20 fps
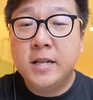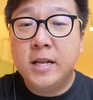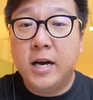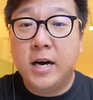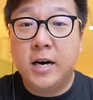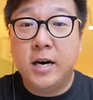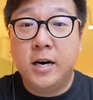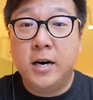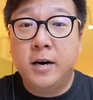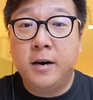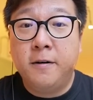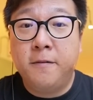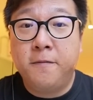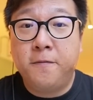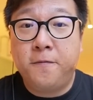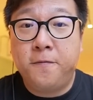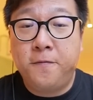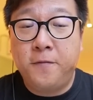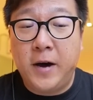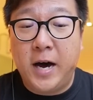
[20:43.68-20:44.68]

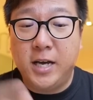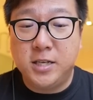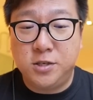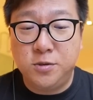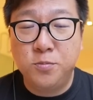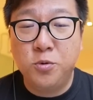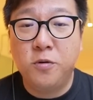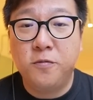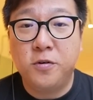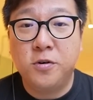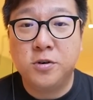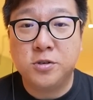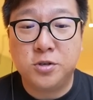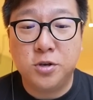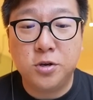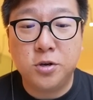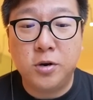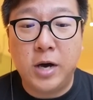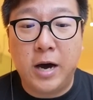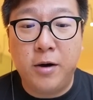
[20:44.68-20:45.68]
fast move
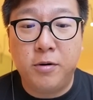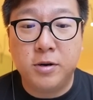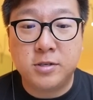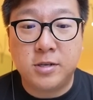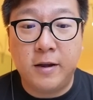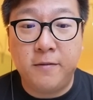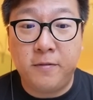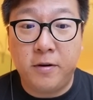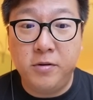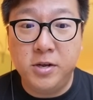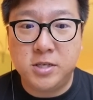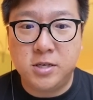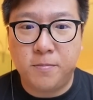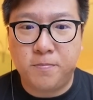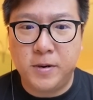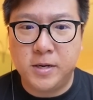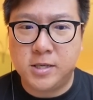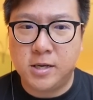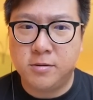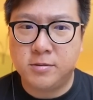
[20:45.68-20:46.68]
also, though. I was like very
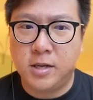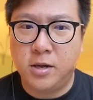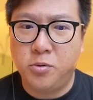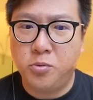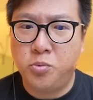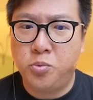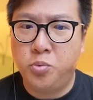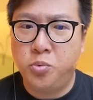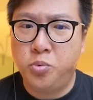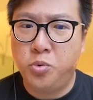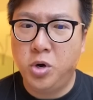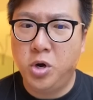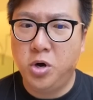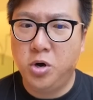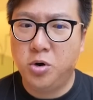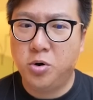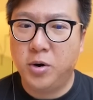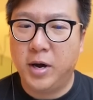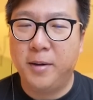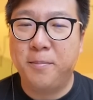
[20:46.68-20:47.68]
surprised. I was like,
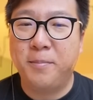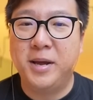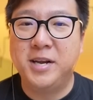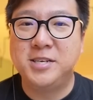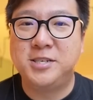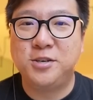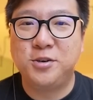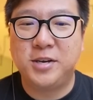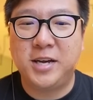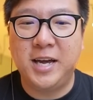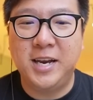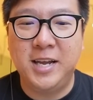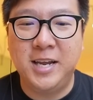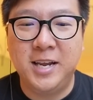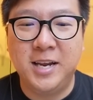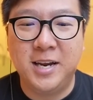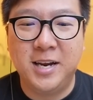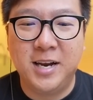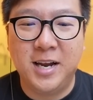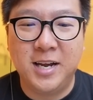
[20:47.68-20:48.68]
whoa, I managed to get
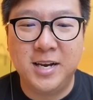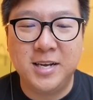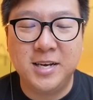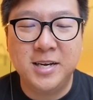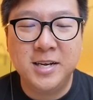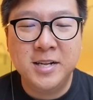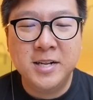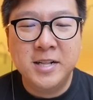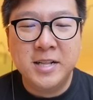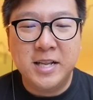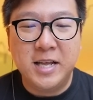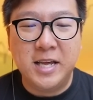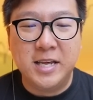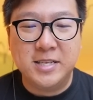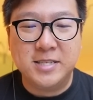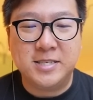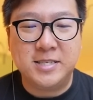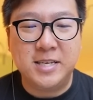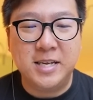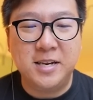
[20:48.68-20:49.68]
in another
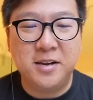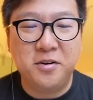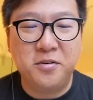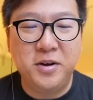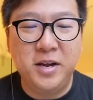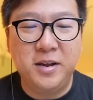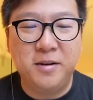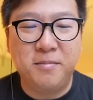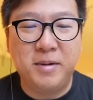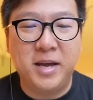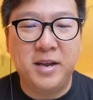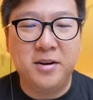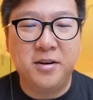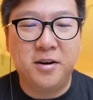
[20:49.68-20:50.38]
Incinerate, man.